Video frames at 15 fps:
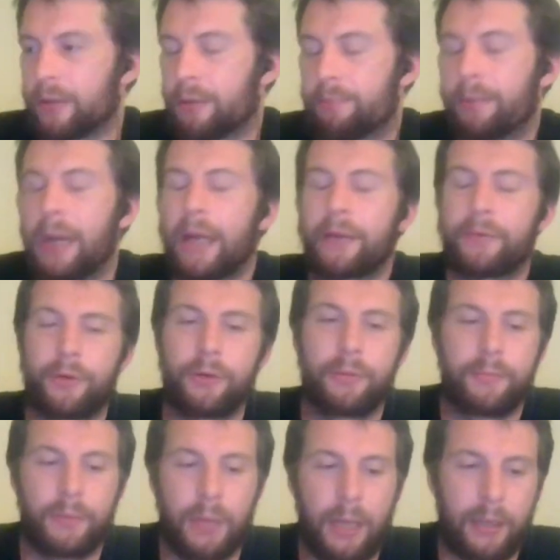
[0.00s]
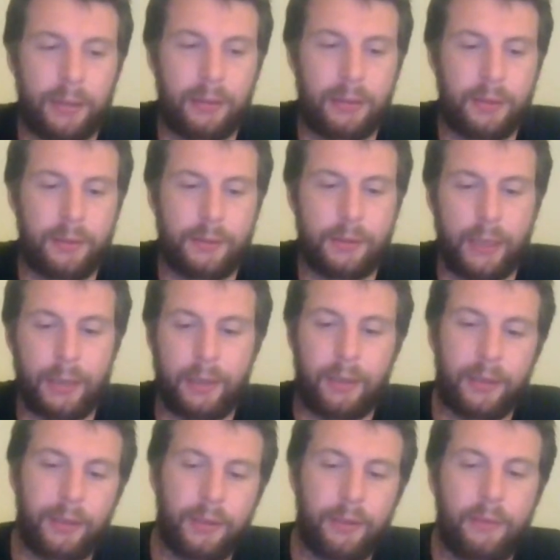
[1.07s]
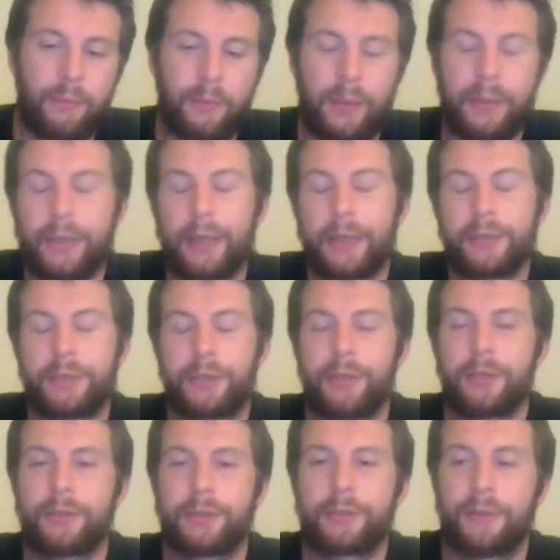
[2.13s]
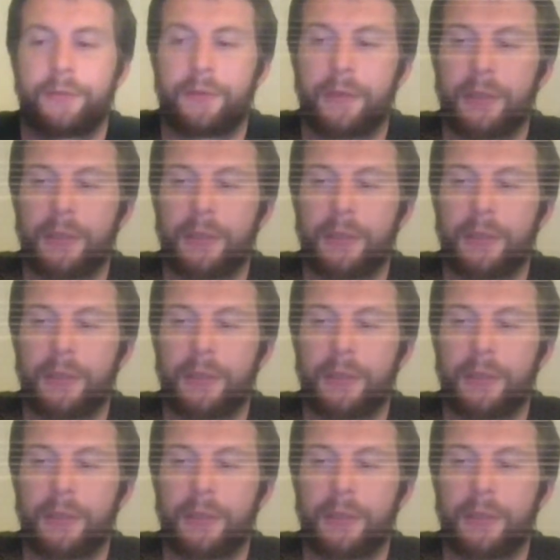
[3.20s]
The back room, like where the kitchen and stuff